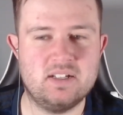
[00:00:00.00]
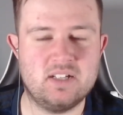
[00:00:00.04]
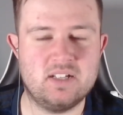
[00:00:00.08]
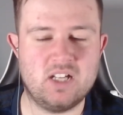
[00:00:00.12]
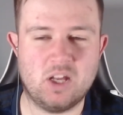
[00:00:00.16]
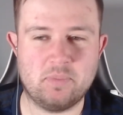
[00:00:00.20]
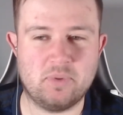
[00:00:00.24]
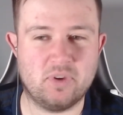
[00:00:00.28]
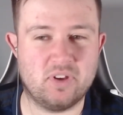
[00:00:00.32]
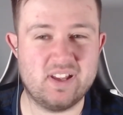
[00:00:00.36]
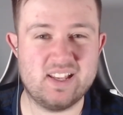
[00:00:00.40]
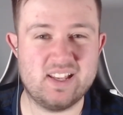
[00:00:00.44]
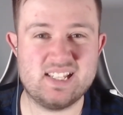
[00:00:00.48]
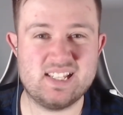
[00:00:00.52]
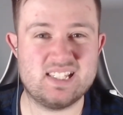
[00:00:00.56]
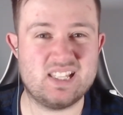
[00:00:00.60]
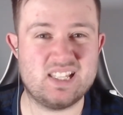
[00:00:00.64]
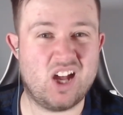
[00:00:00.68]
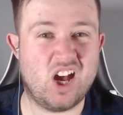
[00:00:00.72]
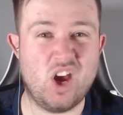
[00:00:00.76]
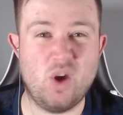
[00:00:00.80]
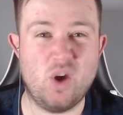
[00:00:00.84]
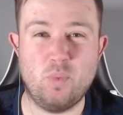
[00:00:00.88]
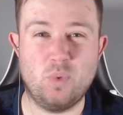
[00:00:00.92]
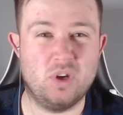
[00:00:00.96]
I'll be honest,
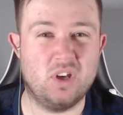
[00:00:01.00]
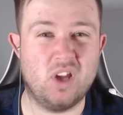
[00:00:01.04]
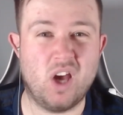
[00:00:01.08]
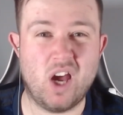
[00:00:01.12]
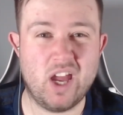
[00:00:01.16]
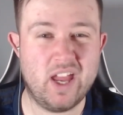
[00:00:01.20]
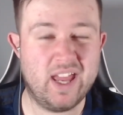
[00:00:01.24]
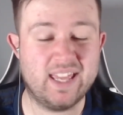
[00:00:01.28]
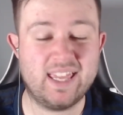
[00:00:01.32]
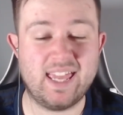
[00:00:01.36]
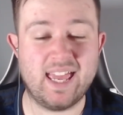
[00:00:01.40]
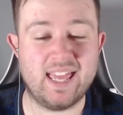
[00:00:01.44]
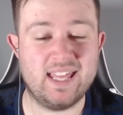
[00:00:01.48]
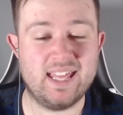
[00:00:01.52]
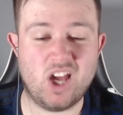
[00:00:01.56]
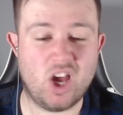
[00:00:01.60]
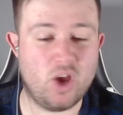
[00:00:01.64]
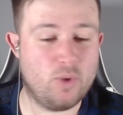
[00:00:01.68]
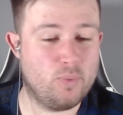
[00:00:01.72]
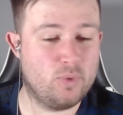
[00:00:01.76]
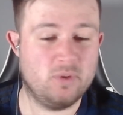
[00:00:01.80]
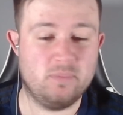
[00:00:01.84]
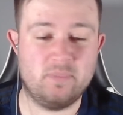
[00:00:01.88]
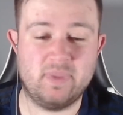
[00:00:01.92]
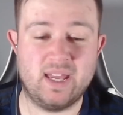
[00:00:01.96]
I
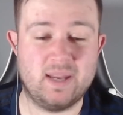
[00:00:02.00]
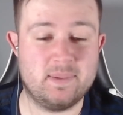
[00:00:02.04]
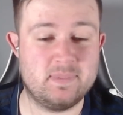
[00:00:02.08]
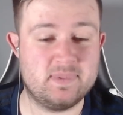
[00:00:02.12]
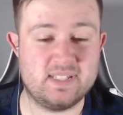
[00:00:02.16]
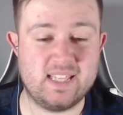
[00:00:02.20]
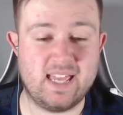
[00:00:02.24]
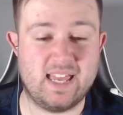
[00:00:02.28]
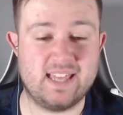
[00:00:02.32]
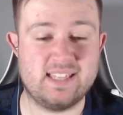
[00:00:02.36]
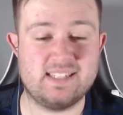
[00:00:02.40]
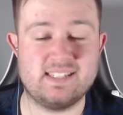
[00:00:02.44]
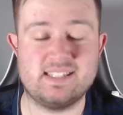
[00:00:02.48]
wouldn't be upset.